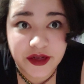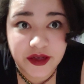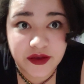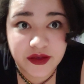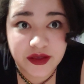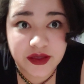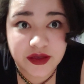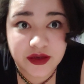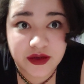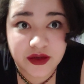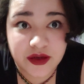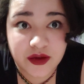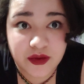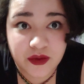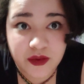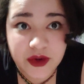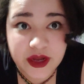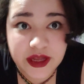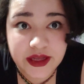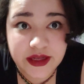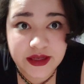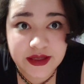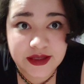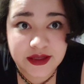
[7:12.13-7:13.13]
certain
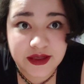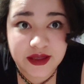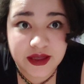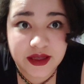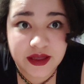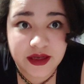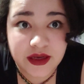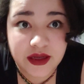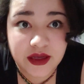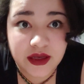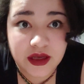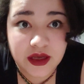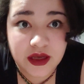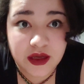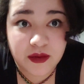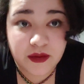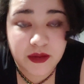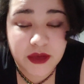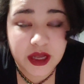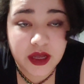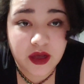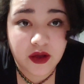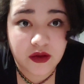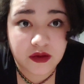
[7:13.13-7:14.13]
ways that
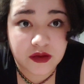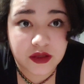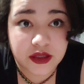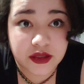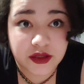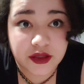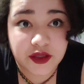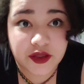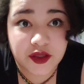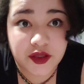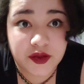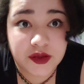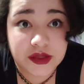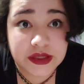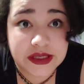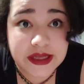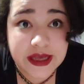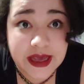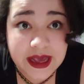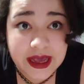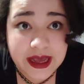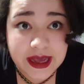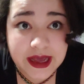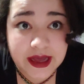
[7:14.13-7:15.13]
my alters choose to
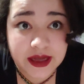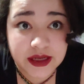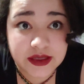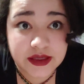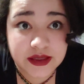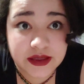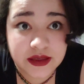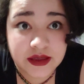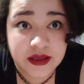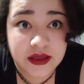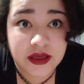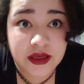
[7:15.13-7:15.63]
act.